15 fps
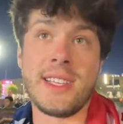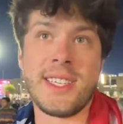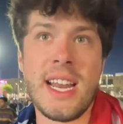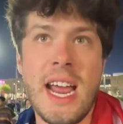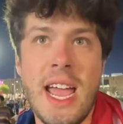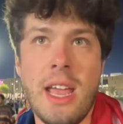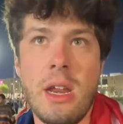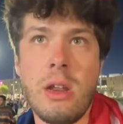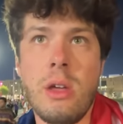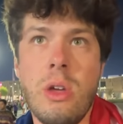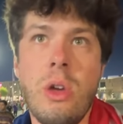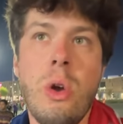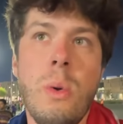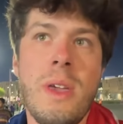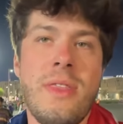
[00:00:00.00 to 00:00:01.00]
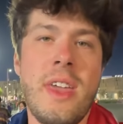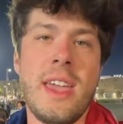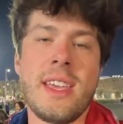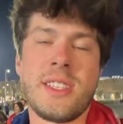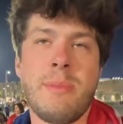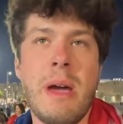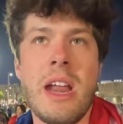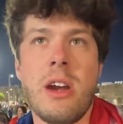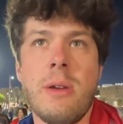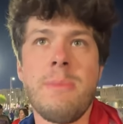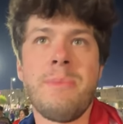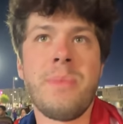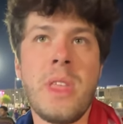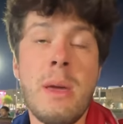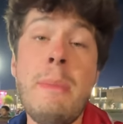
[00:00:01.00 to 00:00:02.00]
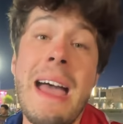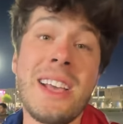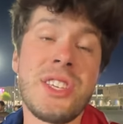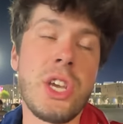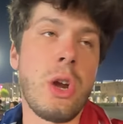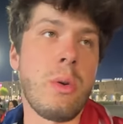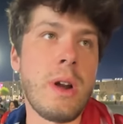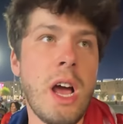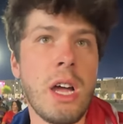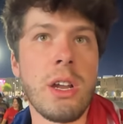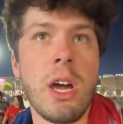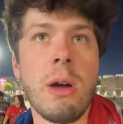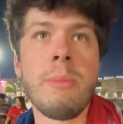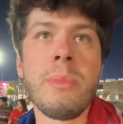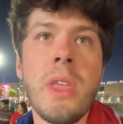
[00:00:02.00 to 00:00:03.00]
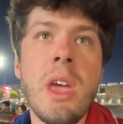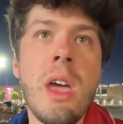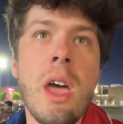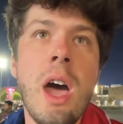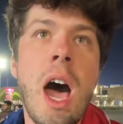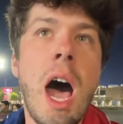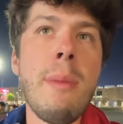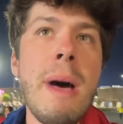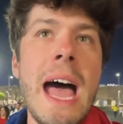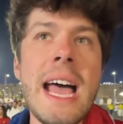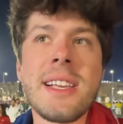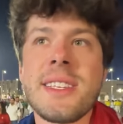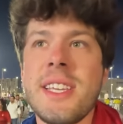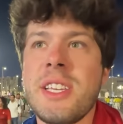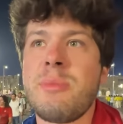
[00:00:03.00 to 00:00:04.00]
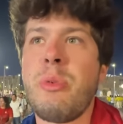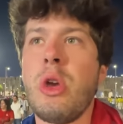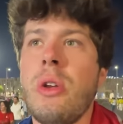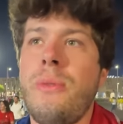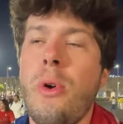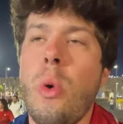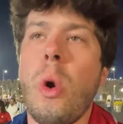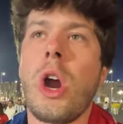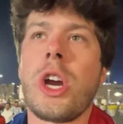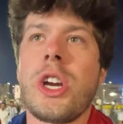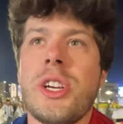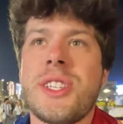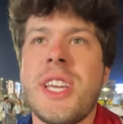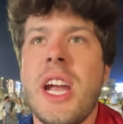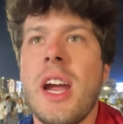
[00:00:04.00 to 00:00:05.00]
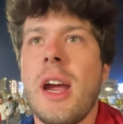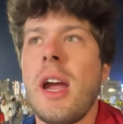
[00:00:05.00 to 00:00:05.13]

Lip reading: tonight who we think is better, Messi or Ronaldo, I'm gonna ask these beautiful workers here.